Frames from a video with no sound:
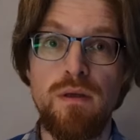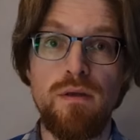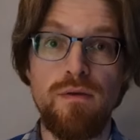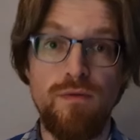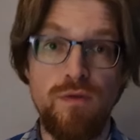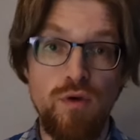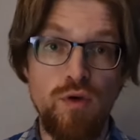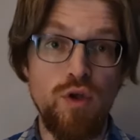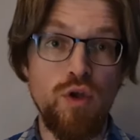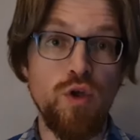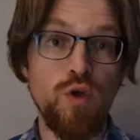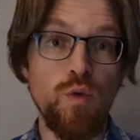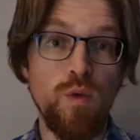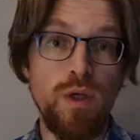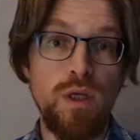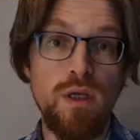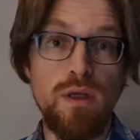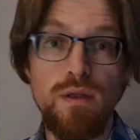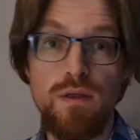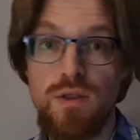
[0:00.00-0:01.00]
If you're
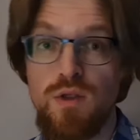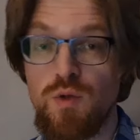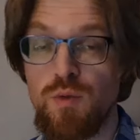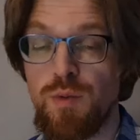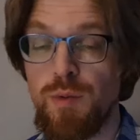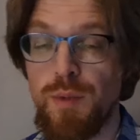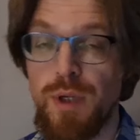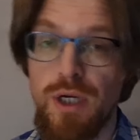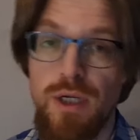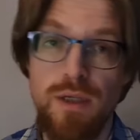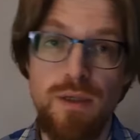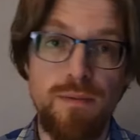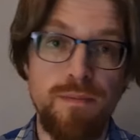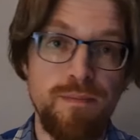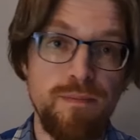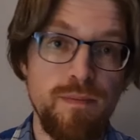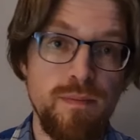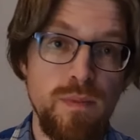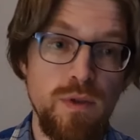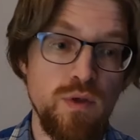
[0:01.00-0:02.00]
queuing at the supermarket,
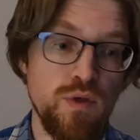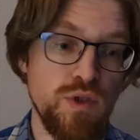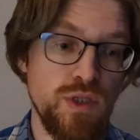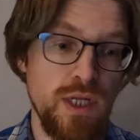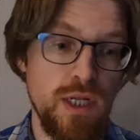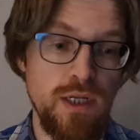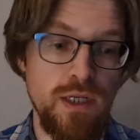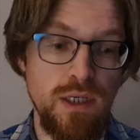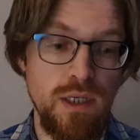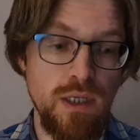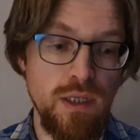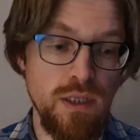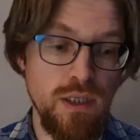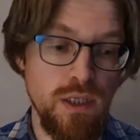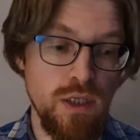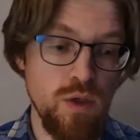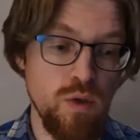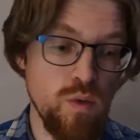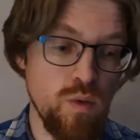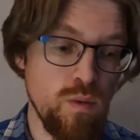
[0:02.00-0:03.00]
you're standing in the
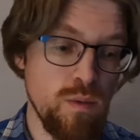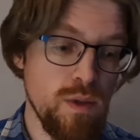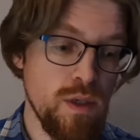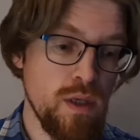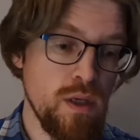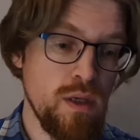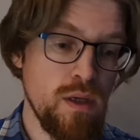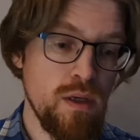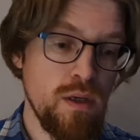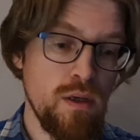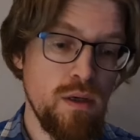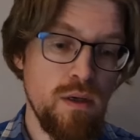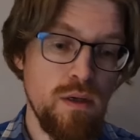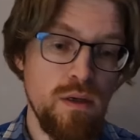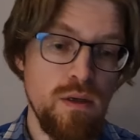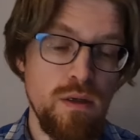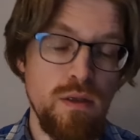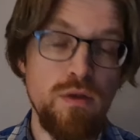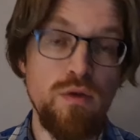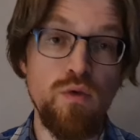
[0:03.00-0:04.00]
queue.
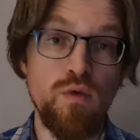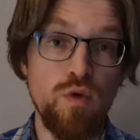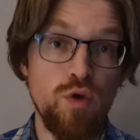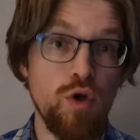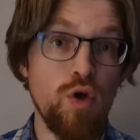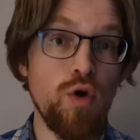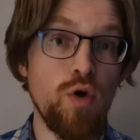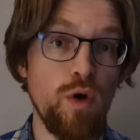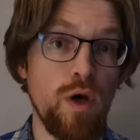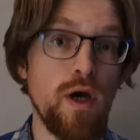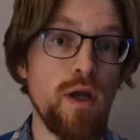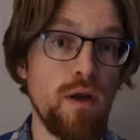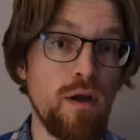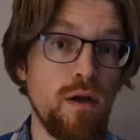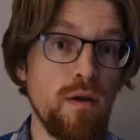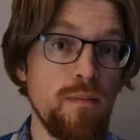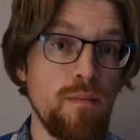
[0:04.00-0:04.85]
Du köar.